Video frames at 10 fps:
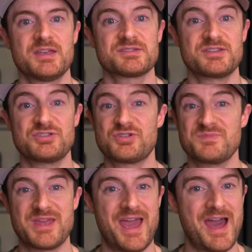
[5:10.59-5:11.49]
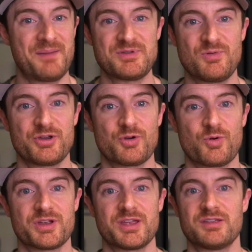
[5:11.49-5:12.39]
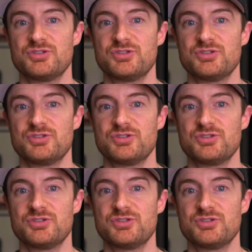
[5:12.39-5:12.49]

so that you can be happy while you're working,